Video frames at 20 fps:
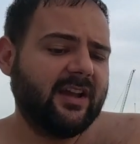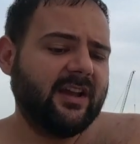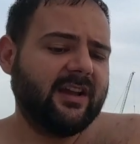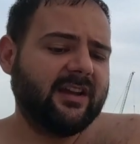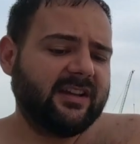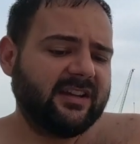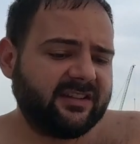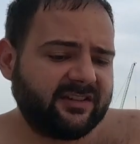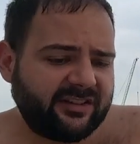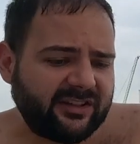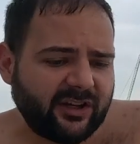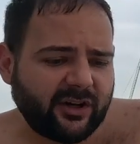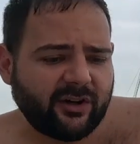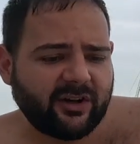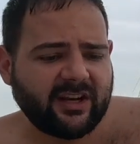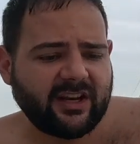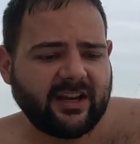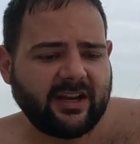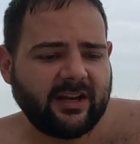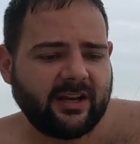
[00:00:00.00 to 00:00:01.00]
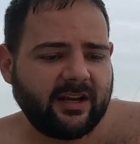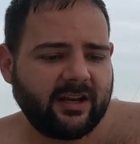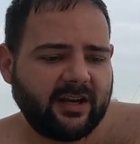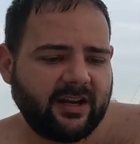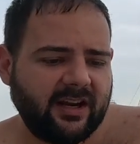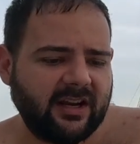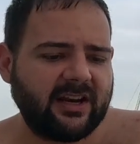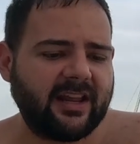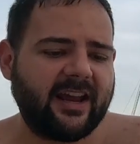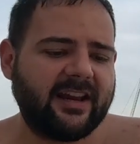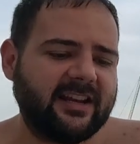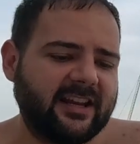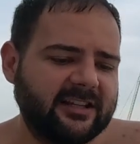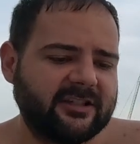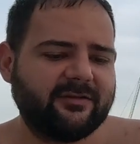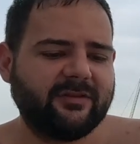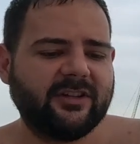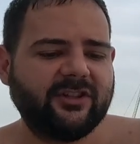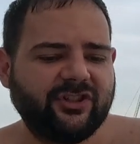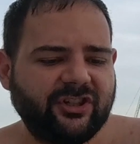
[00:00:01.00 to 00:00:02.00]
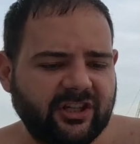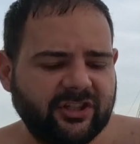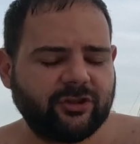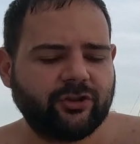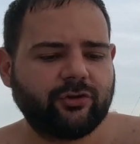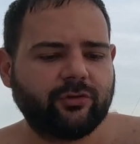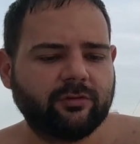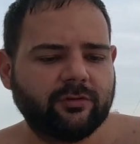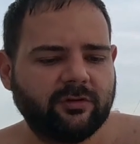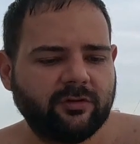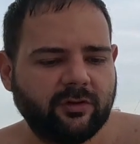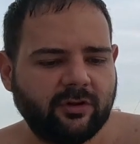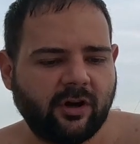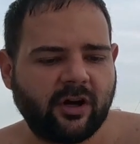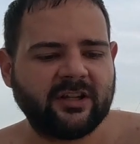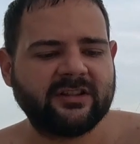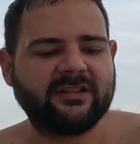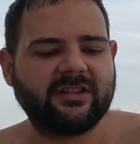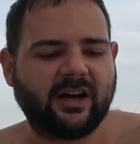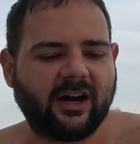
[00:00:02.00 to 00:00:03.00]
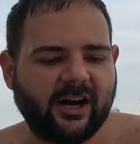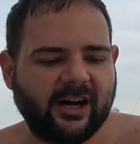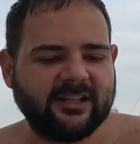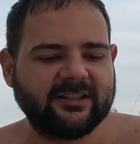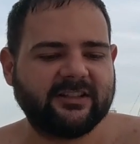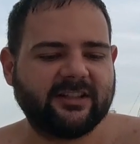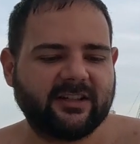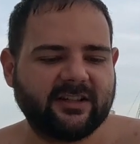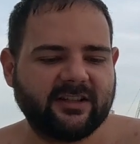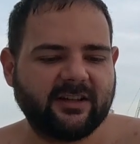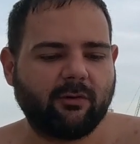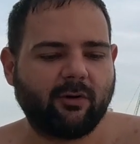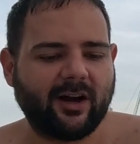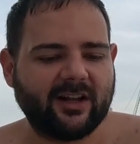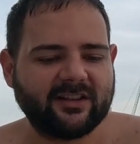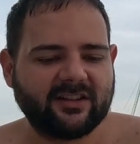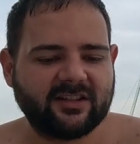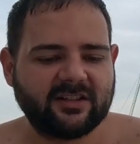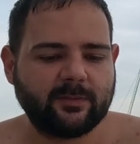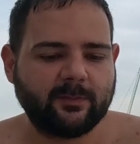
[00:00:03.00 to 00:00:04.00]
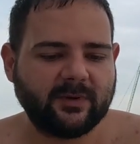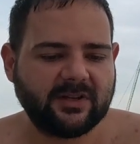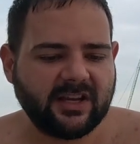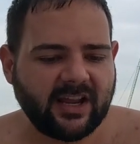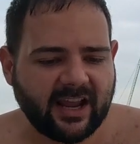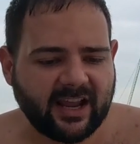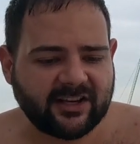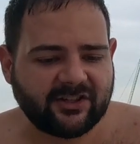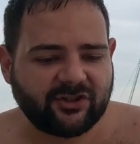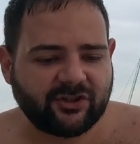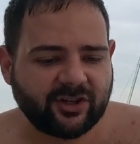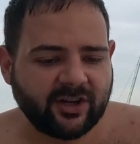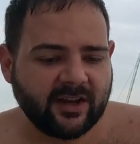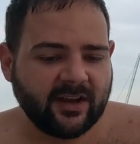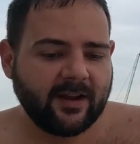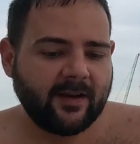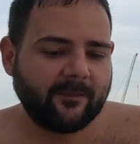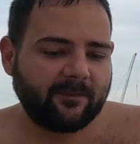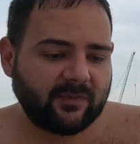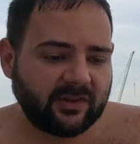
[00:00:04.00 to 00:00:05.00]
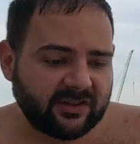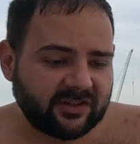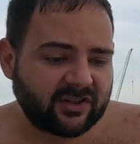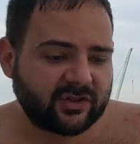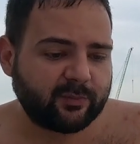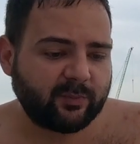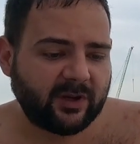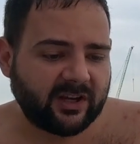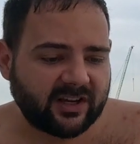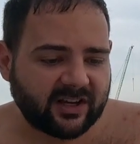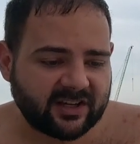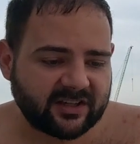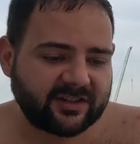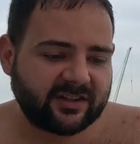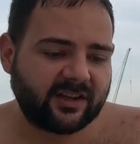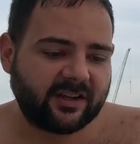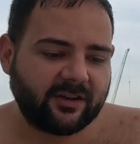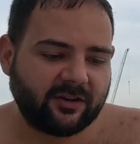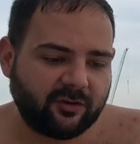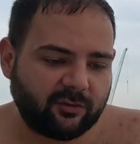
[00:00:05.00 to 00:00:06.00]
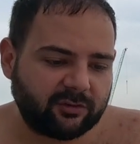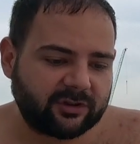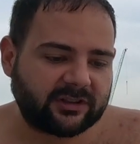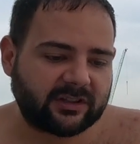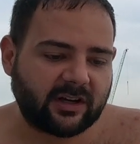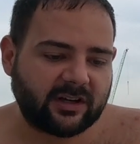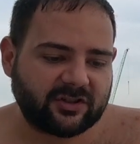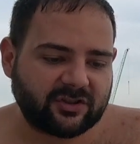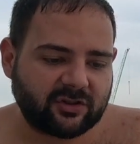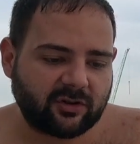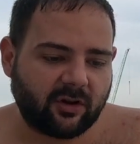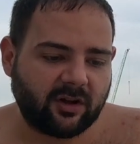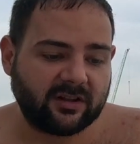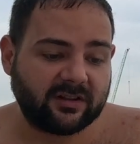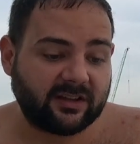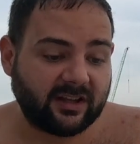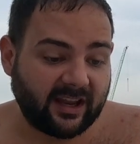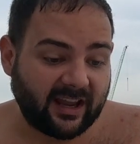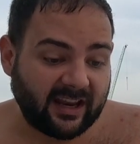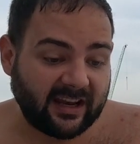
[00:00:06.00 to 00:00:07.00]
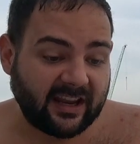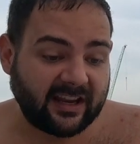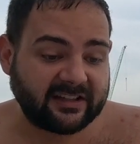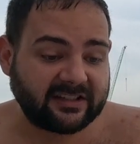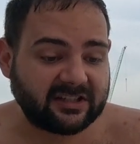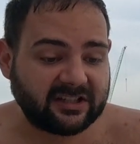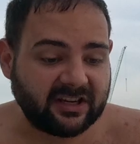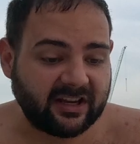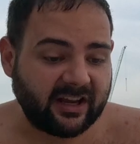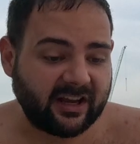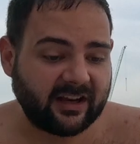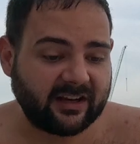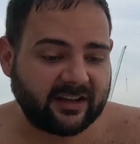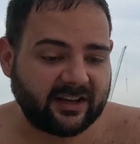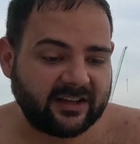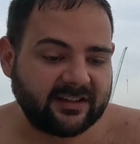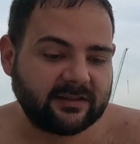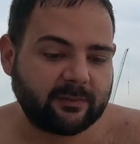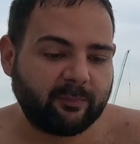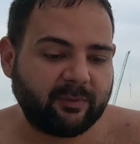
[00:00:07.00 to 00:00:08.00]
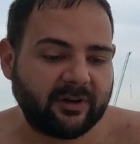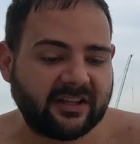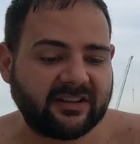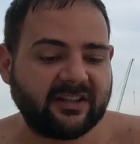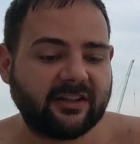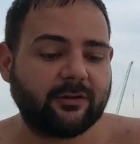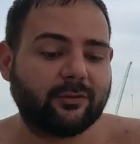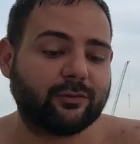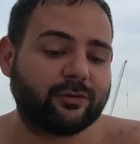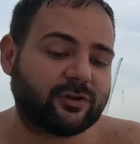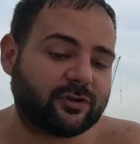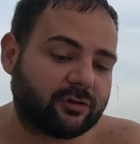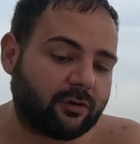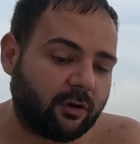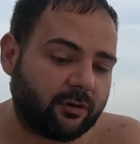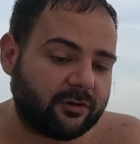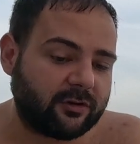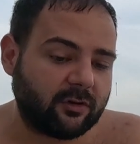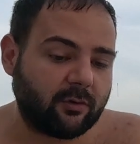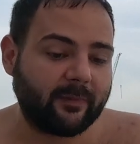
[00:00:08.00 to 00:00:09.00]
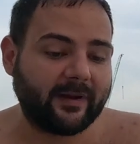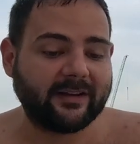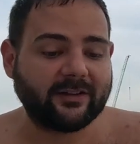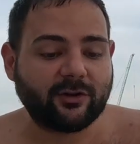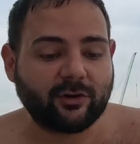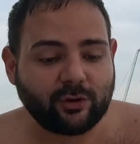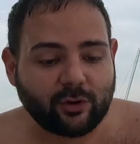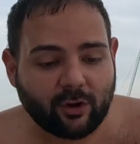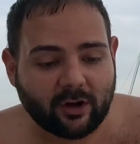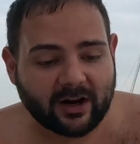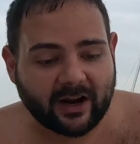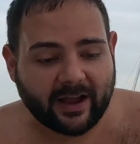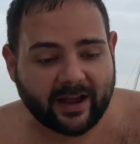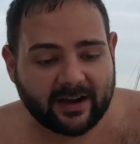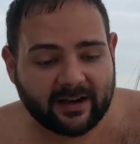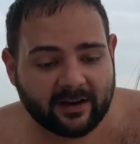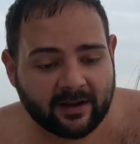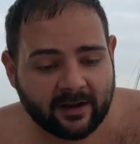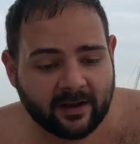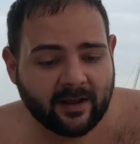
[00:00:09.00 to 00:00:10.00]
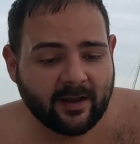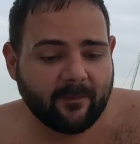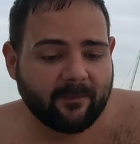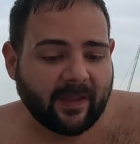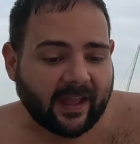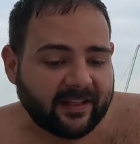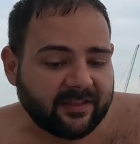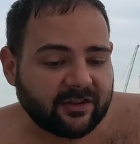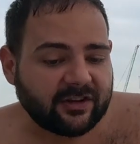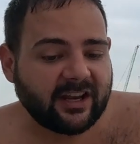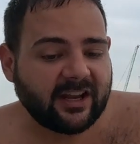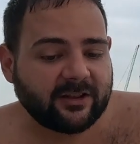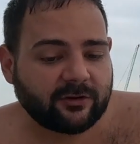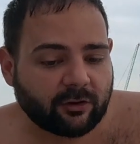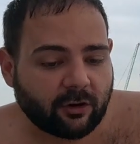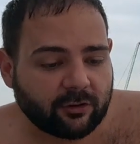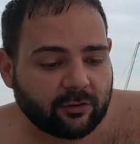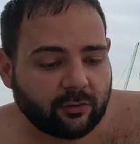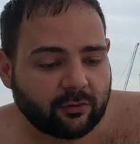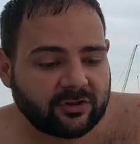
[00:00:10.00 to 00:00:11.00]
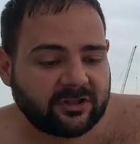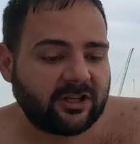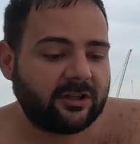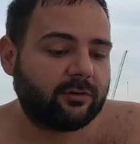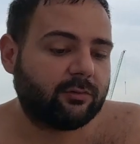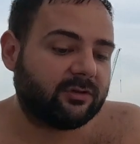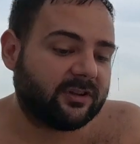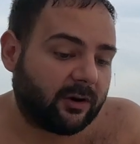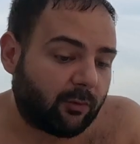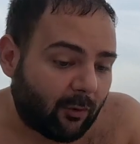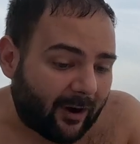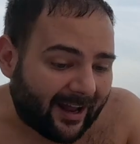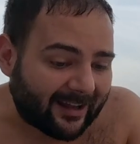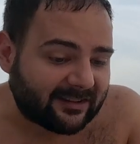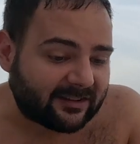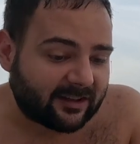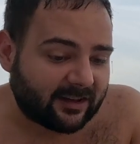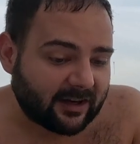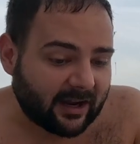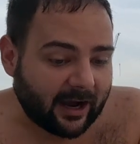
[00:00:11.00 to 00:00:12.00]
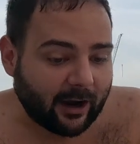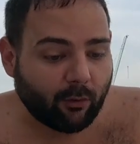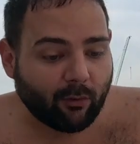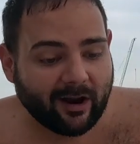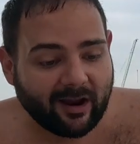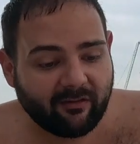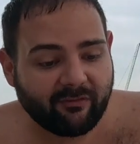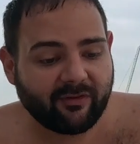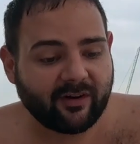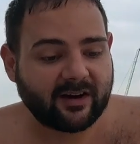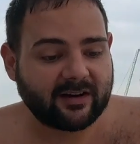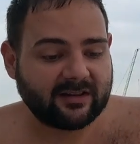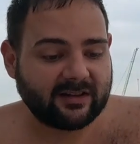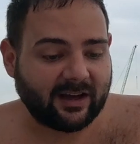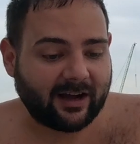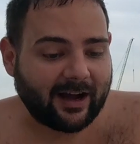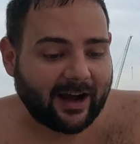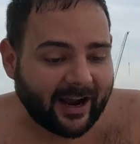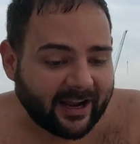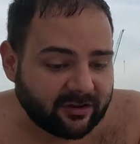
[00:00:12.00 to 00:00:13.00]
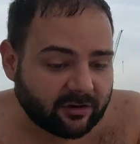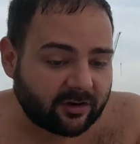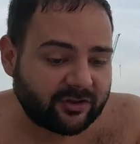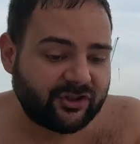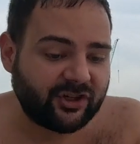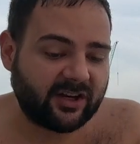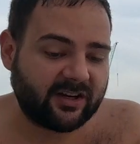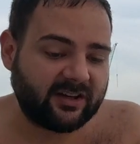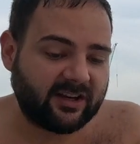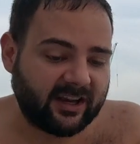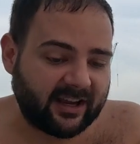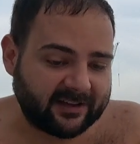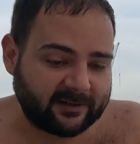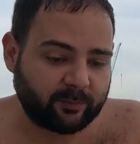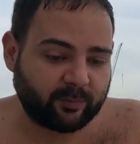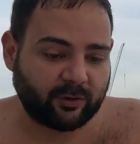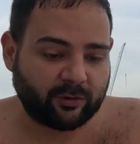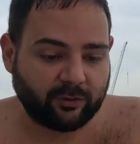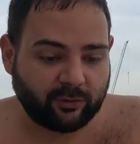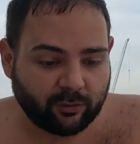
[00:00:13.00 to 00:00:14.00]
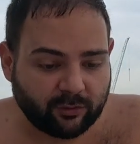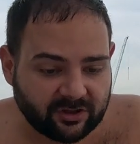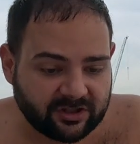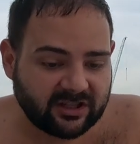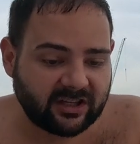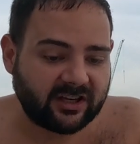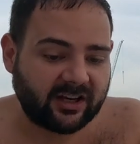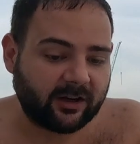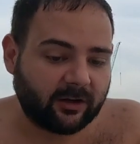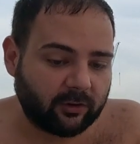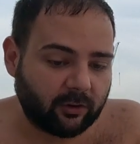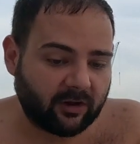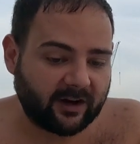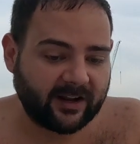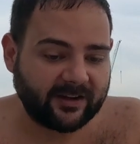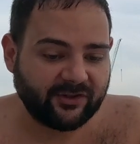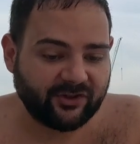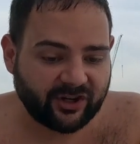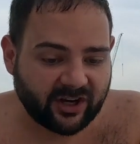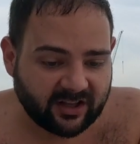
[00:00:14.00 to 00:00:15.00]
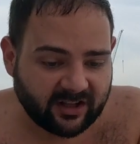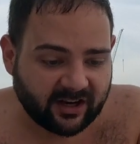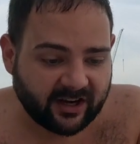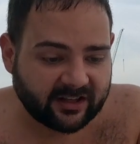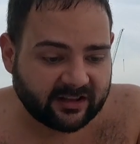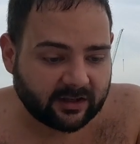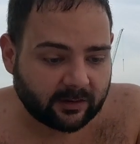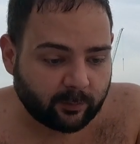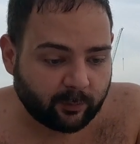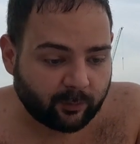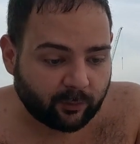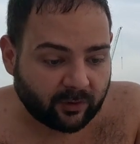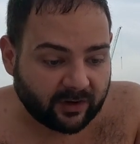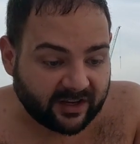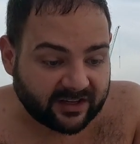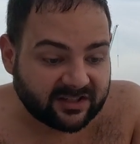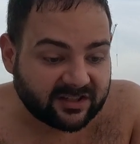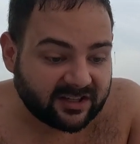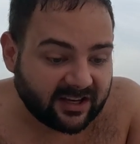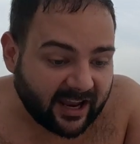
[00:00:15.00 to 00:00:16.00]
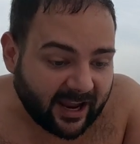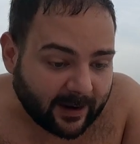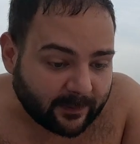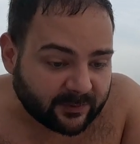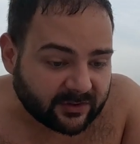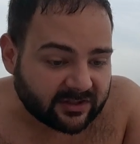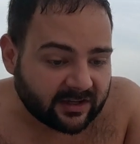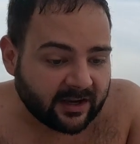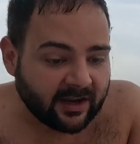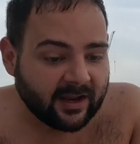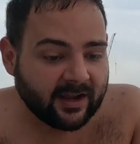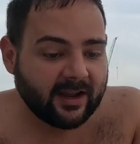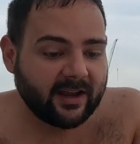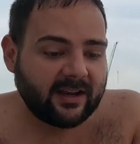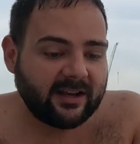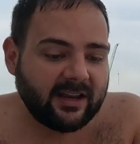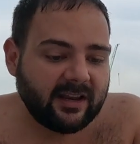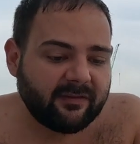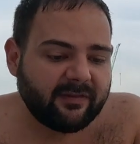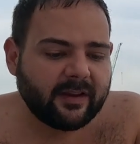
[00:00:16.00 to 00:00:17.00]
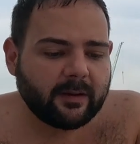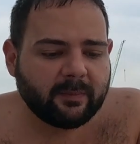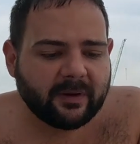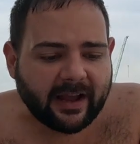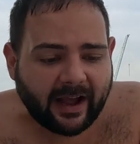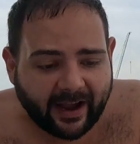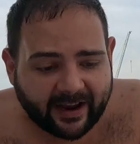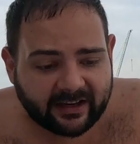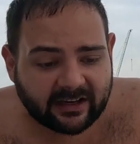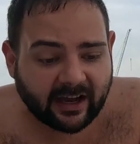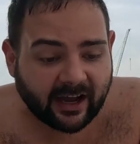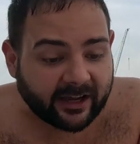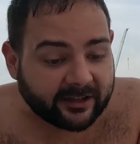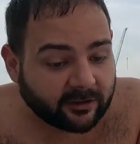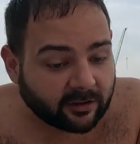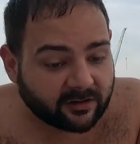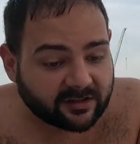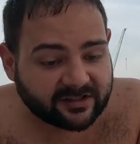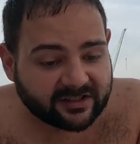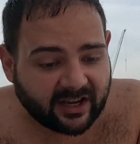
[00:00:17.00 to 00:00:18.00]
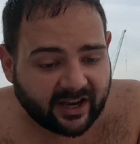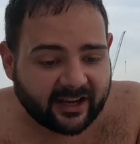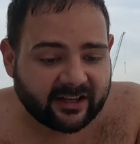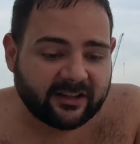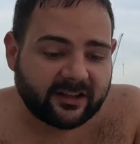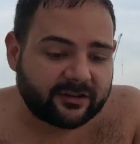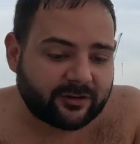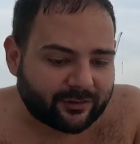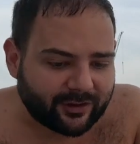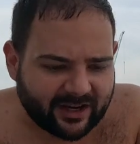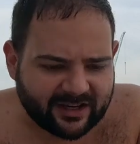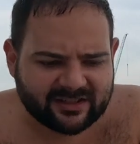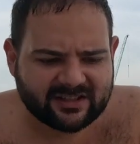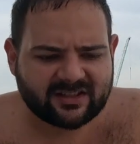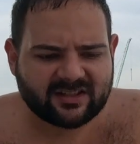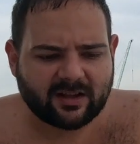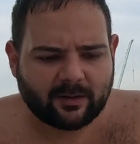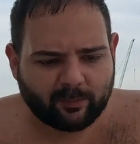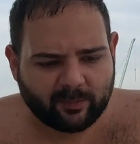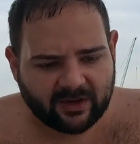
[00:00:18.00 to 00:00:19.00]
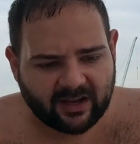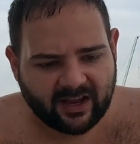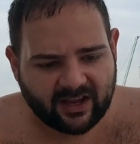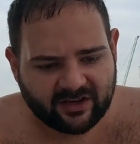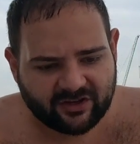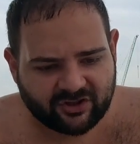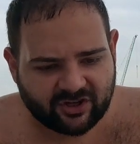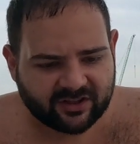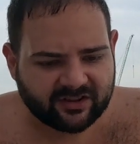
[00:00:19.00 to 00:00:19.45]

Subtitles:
In theory, inline SVGs should not alter the water's pH. This is because the neutral salt NaCl is split into sodium and chlorine and reintroduced into the water. However, the hydrogen gas produced in a chlorine generator pool escapes, leaving behind hydroxide that raises the pH.